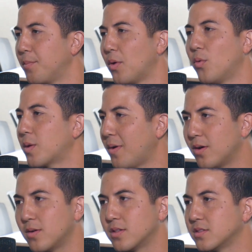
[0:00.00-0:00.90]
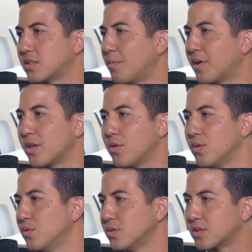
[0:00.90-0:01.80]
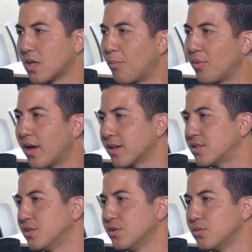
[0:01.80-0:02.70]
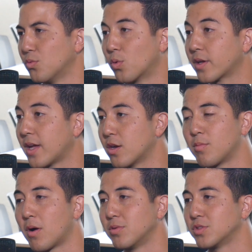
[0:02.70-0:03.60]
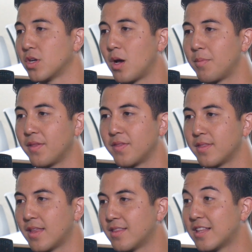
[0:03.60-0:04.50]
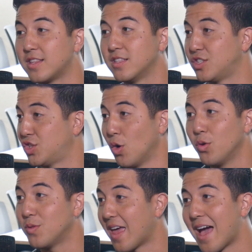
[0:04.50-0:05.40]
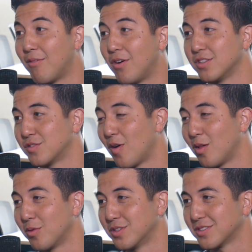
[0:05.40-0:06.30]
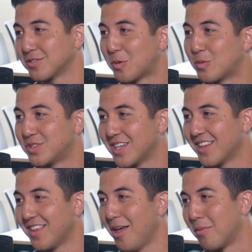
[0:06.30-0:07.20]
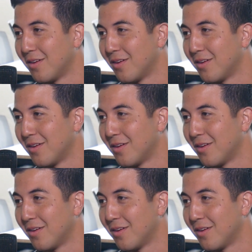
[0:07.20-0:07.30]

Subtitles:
But what about somebody who's applying to work at your barbershop and then they show you they have all these followers? What would you say to them?